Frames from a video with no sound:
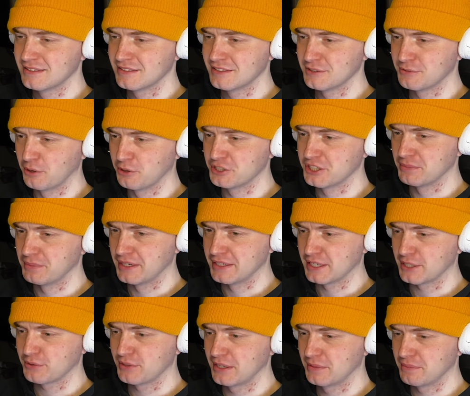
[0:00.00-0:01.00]
Roshi being a
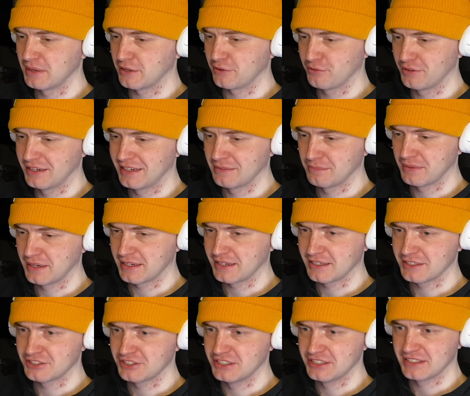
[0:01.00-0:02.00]
creep and Krillin being a
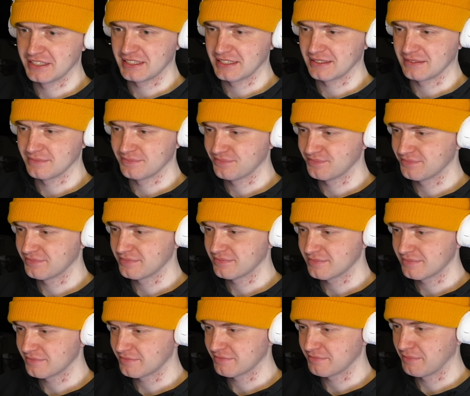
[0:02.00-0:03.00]
cheating
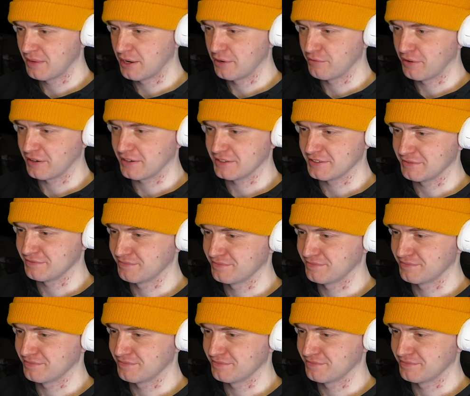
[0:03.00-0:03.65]
motherfucker.